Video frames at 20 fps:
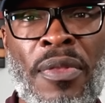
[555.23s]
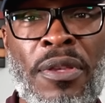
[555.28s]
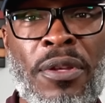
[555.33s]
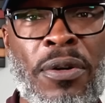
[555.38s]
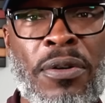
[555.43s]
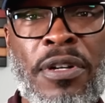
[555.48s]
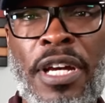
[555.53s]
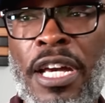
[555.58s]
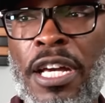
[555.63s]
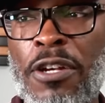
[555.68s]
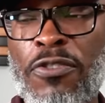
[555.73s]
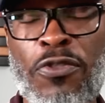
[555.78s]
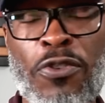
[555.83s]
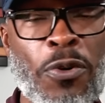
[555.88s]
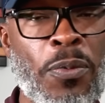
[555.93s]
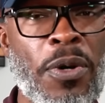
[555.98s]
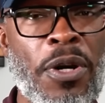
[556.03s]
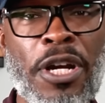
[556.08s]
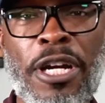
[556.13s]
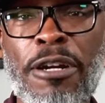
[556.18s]
Okay, so
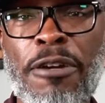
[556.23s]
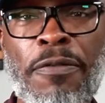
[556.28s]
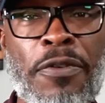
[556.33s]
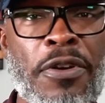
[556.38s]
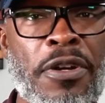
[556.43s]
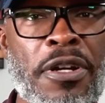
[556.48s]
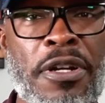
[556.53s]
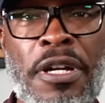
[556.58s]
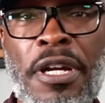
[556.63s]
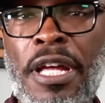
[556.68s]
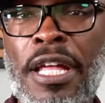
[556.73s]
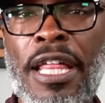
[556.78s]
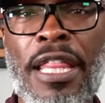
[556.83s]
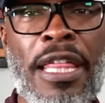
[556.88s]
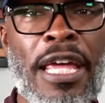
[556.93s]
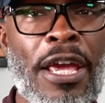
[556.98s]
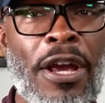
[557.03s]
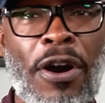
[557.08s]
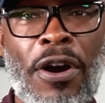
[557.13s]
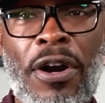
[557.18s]
wherever
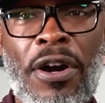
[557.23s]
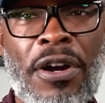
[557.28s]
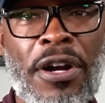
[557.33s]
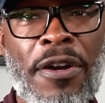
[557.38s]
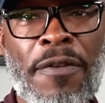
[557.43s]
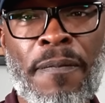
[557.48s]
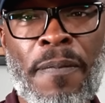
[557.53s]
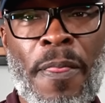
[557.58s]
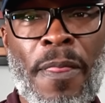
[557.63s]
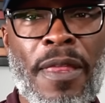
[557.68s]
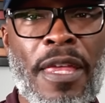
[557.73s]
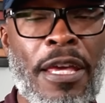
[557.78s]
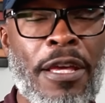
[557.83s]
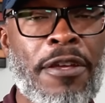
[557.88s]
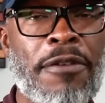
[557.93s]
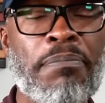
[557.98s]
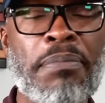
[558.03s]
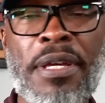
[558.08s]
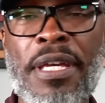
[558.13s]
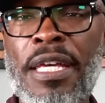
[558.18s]
they are, it
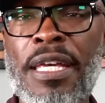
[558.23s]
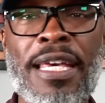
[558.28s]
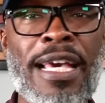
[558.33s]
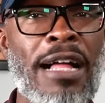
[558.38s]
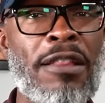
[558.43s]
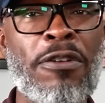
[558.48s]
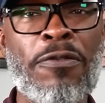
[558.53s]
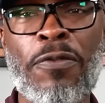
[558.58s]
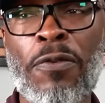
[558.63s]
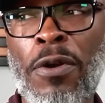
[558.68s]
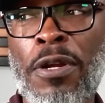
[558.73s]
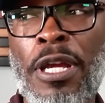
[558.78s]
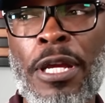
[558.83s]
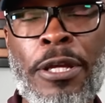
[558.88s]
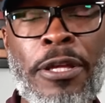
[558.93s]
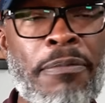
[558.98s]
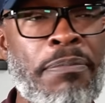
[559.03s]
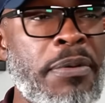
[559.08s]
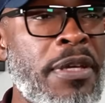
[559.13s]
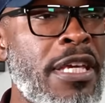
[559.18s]
could be California, it
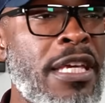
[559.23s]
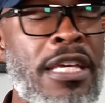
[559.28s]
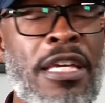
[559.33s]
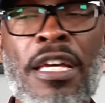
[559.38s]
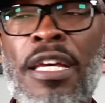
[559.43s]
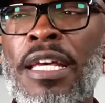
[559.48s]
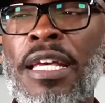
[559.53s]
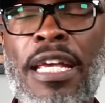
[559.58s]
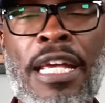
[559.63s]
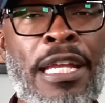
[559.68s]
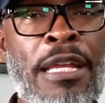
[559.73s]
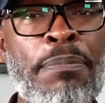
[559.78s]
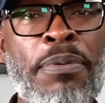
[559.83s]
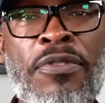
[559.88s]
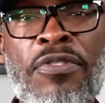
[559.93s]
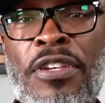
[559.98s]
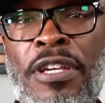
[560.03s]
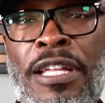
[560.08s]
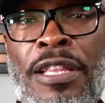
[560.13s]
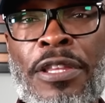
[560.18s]
could be any
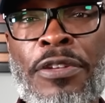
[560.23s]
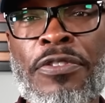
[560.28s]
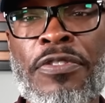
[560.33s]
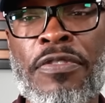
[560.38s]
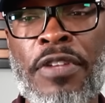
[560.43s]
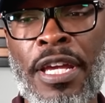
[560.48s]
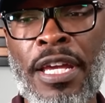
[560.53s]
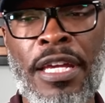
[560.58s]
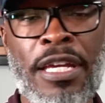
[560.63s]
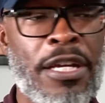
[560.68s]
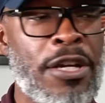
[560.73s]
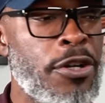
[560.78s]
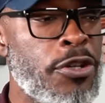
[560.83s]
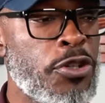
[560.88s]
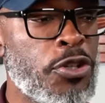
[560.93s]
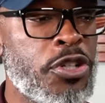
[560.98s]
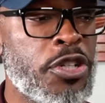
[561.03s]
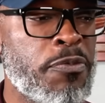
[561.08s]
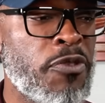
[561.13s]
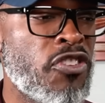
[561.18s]
particular state,
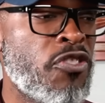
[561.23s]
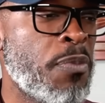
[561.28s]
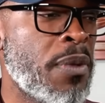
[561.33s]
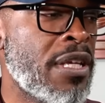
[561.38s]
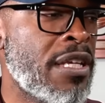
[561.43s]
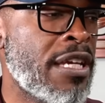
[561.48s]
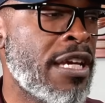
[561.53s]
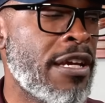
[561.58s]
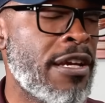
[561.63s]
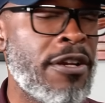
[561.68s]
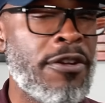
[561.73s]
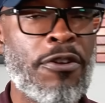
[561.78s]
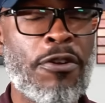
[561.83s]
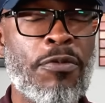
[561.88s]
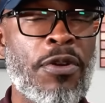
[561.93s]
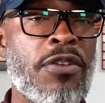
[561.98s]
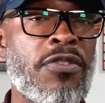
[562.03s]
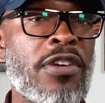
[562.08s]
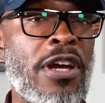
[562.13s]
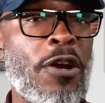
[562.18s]
you could just be getting
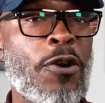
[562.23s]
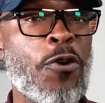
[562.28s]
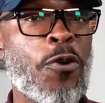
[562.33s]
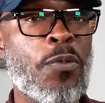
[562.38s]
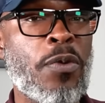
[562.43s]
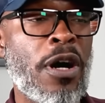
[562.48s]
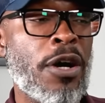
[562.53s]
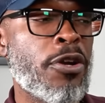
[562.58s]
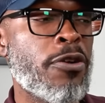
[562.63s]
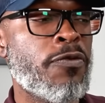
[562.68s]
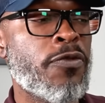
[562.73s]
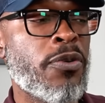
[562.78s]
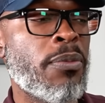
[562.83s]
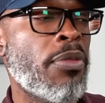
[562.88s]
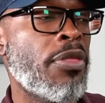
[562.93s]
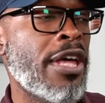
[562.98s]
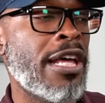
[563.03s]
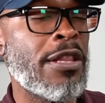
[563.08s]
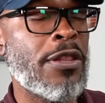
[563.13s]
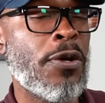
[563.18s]
recycled water from
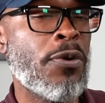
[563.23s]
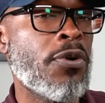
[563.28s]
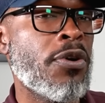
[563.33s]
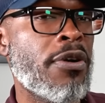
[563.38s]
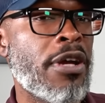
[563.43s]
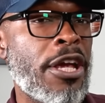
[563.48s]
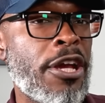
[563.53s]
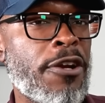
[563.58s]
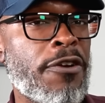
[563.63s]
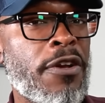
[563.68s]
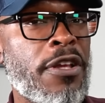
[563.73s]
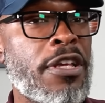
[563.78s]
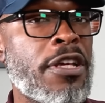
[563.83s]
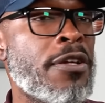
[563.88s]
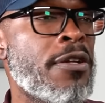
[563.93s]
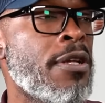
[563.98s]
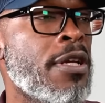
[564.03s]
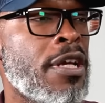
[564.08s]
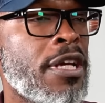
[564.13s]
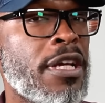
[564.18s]
that local
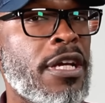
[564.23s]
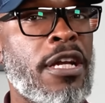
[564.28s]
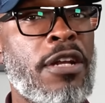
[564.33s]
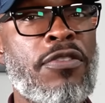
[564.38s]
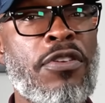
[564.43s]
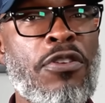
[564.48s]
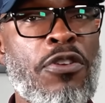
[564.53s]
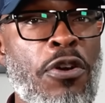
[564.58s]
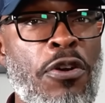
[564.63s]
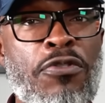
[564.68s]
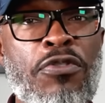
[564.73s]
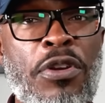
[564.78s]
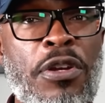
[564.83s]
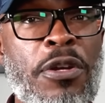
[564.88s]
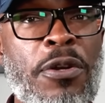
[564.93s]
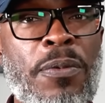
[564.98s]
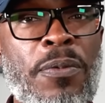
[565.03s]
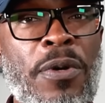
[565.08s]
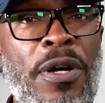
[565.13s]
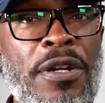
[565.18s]
area into your
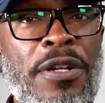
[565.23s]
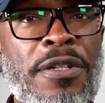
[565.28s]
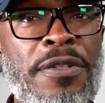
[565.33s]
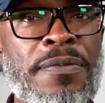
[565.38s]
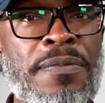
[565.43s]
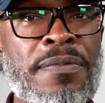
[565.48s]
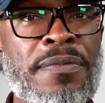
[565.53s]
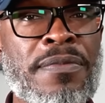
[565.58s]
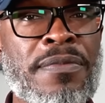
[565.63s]
drinking water.